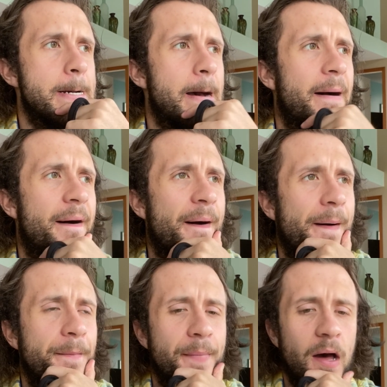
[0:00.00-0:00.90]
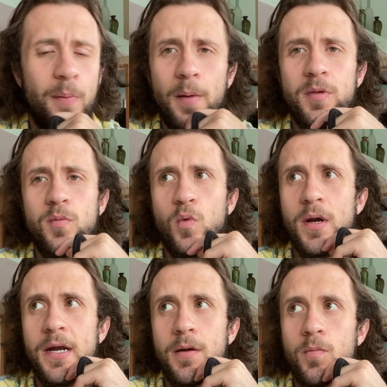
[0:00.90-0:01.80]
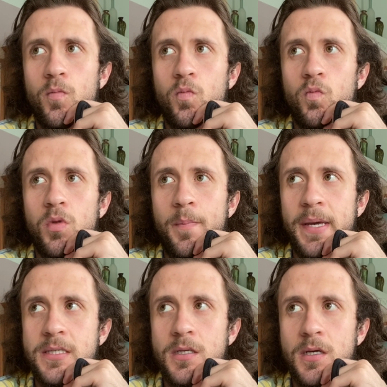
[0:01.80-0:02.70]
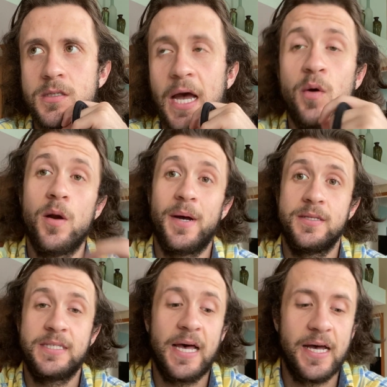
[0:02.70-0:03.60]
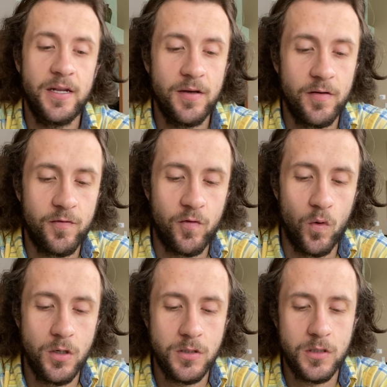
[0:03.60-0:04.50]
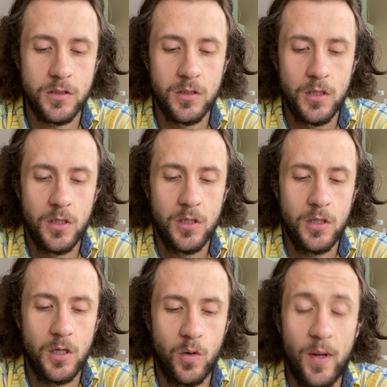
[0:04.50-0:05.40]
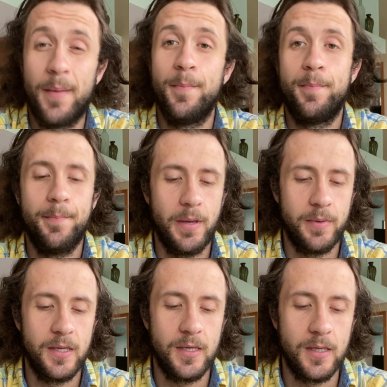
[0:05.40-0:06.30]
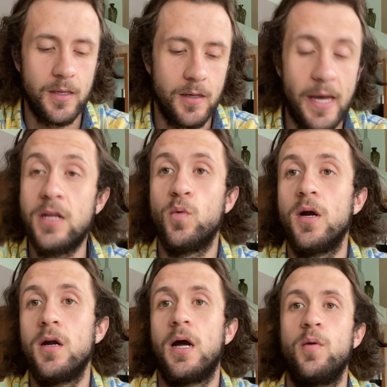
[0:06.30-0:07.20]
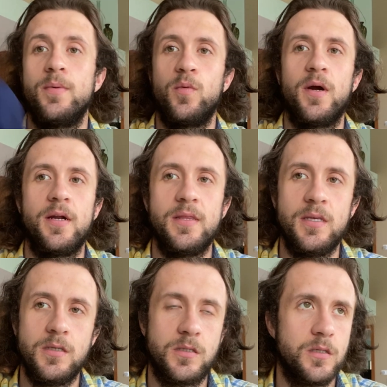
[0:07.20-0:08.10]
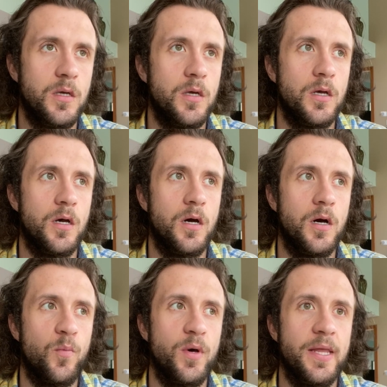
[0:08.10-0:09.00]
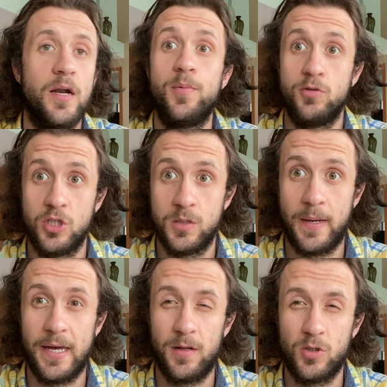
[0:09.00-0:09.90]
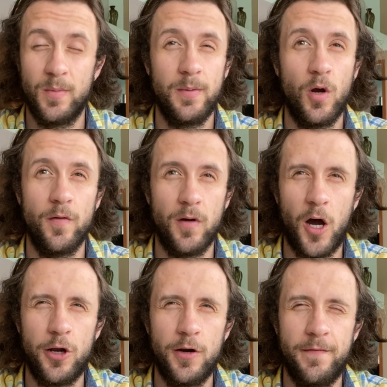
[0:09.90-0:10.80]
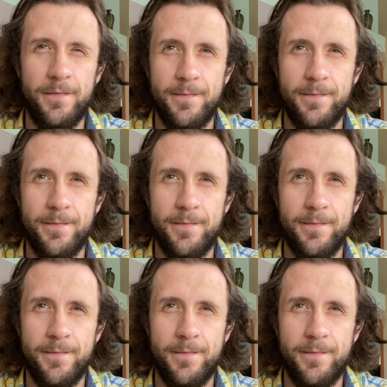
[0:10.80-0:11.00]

I'll probably be wearing the basics. I wear them outside, of course. When I'm maybe anywhere, I'll be wearing these when the air pollution's bad. So maybe over 100,